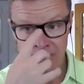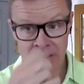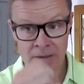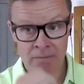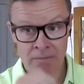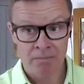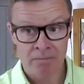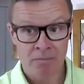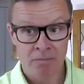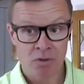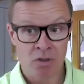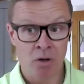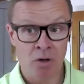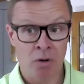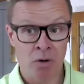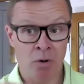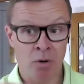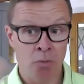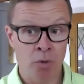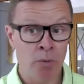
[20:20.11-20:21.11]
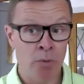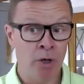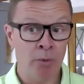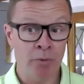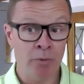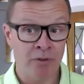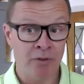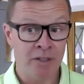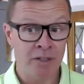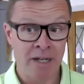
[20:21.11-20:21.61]
Yeah. So we
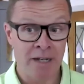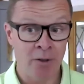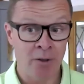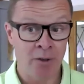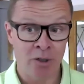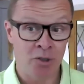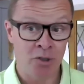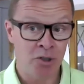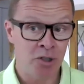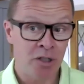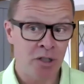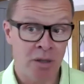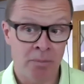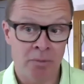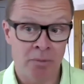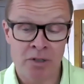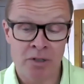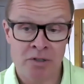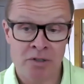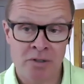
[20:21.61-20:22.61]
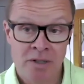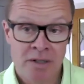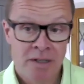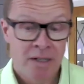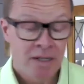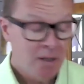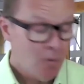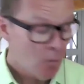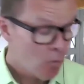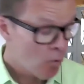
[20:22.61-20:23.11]
work with the technology companies
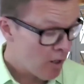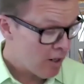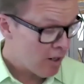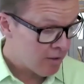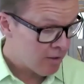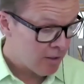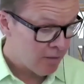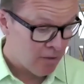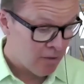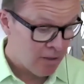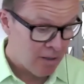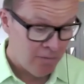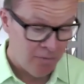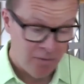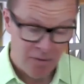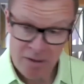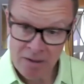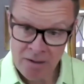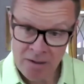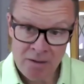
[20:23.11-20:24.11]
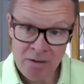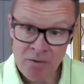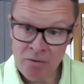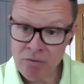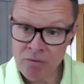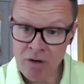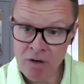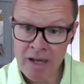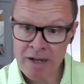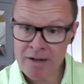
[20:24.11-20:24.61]
where they've given the
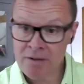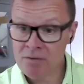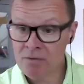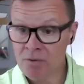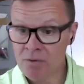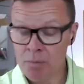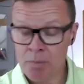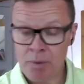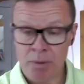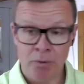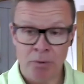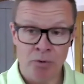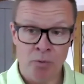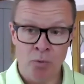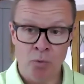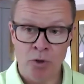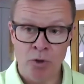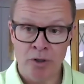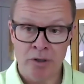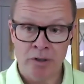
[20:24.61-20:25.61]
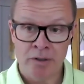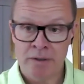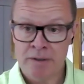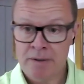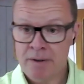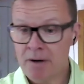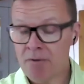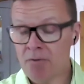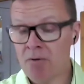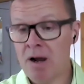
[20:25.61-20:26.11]
flex for people to work
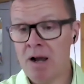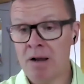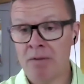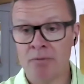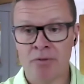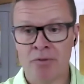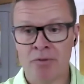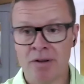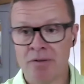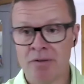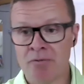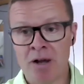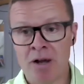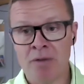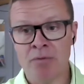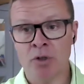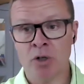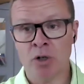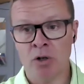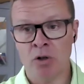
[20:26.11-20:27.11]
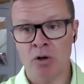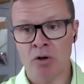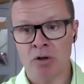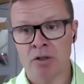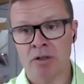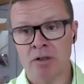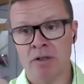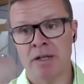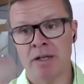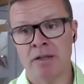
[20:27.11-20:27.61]
round the
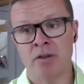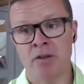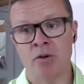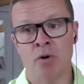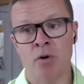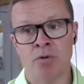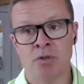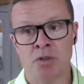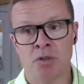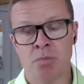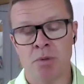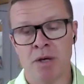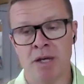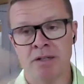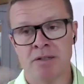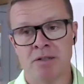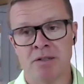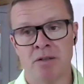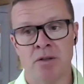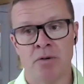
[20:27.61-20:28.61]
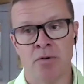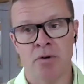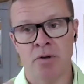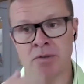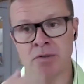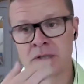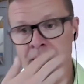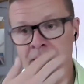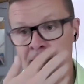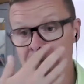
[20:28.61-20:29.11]
clock in their own space and their
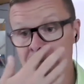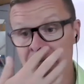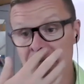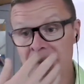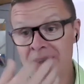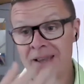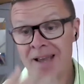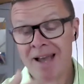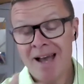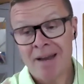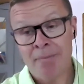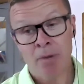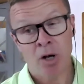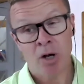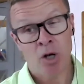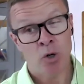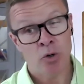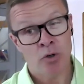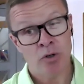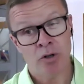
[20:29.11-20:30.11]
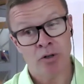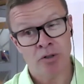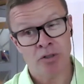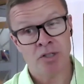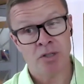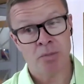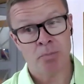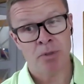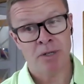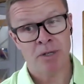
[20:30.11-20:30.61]
own time. And my own
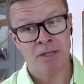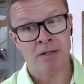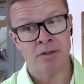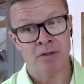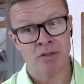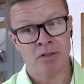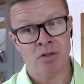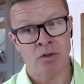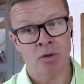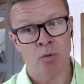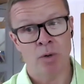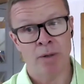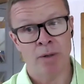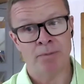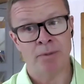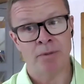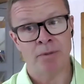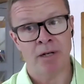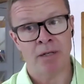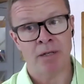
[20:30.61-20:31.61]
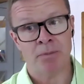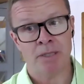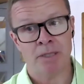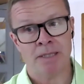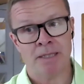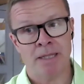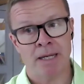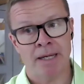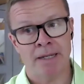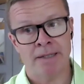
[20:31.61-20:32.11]
honest opinion is, on the web developer
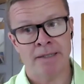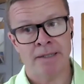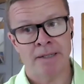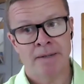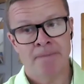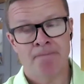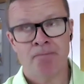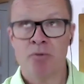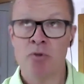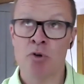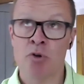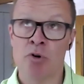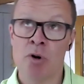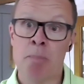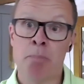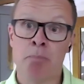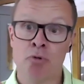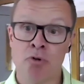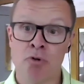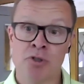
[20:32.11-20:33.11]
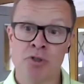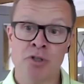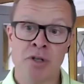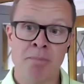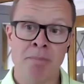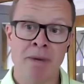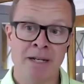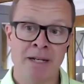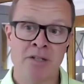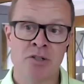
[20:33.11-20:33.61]
side, there are
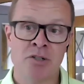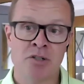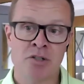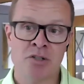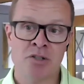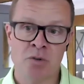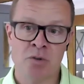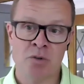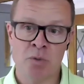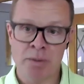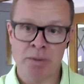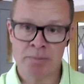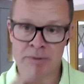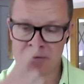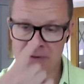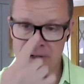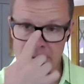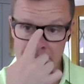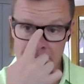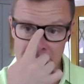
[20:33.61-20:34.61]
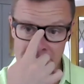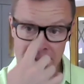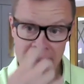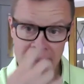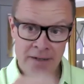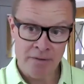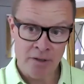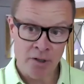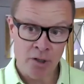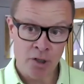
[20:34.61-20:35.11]
project managers on the web developer
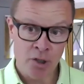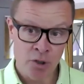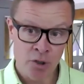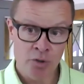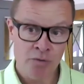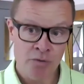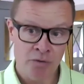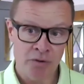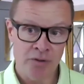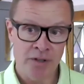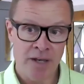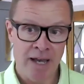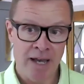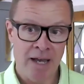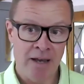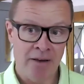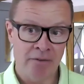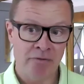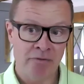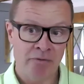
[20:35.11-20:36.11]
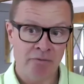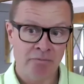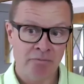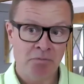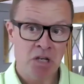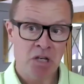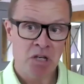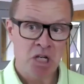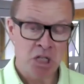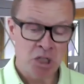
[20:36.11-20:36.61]
side that are useful to have
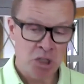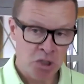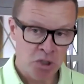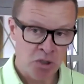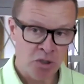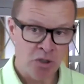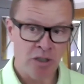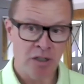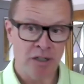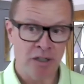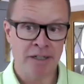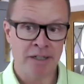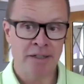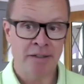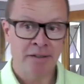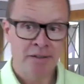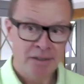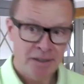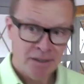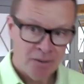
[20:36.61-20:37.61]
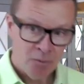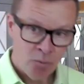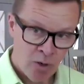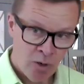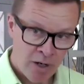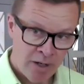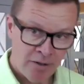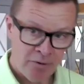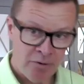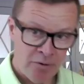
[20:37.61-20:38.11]
internally,
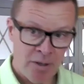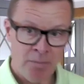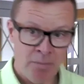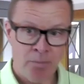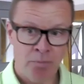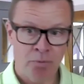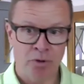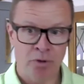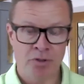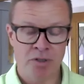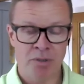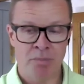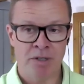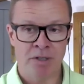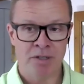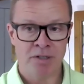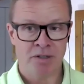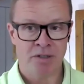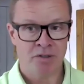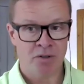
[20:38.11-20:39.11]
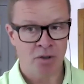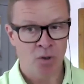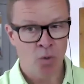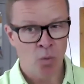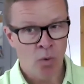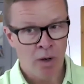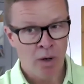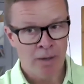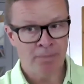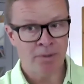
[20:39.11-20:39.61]
whether in project meetings. On
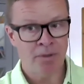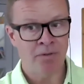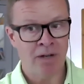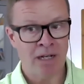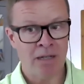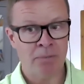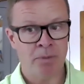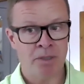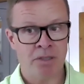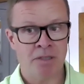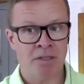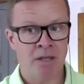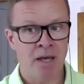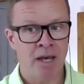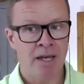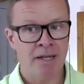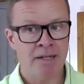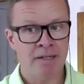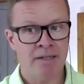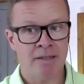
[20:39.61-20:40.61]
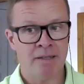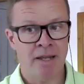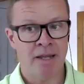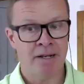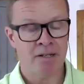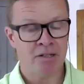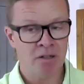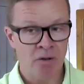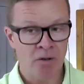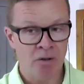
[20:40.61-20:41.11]
the web developer side,
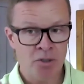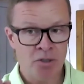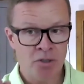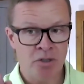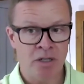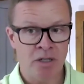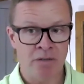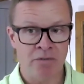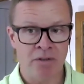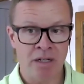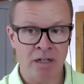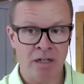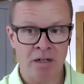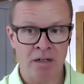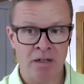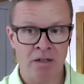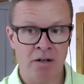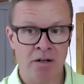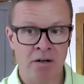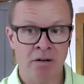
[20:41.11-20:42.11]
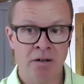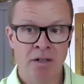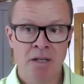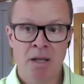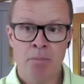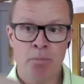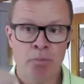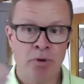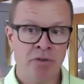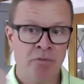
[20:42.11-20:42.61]
then as long as you're giving clear
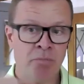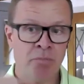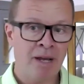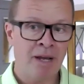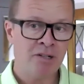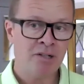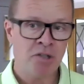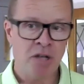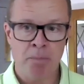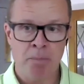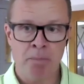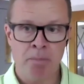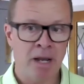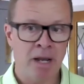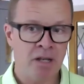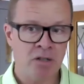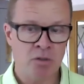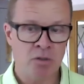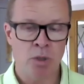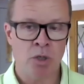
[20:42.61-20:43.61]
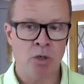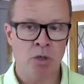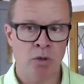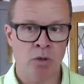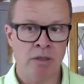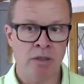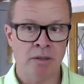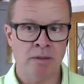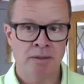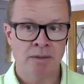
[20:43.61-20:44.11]
brief back, check back, as we
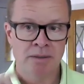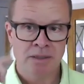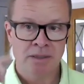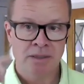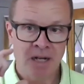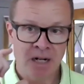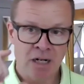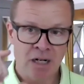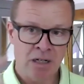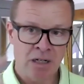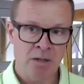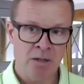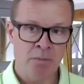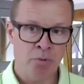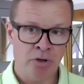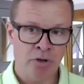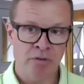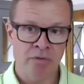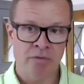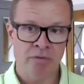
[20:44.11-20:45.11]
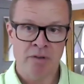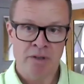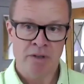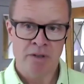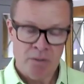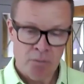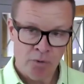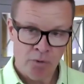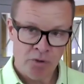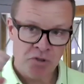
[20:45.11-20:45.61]
call it, a clear brief
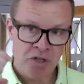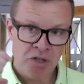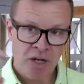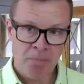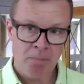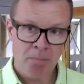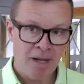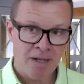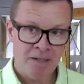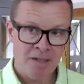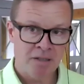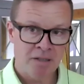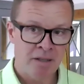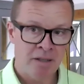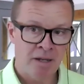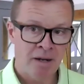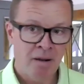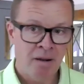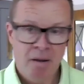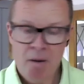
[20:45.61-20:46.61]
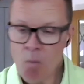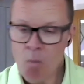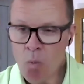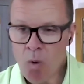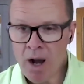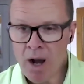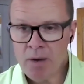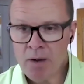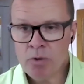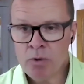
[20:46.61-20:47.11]
with checkbacks in there,
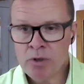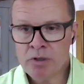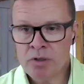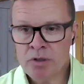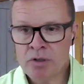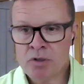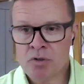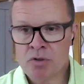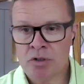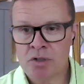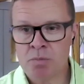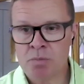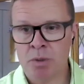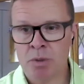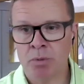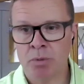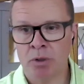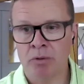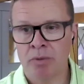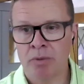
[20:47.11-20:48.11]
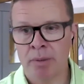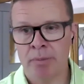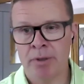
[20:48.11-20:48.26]
why wouldn't you trust people?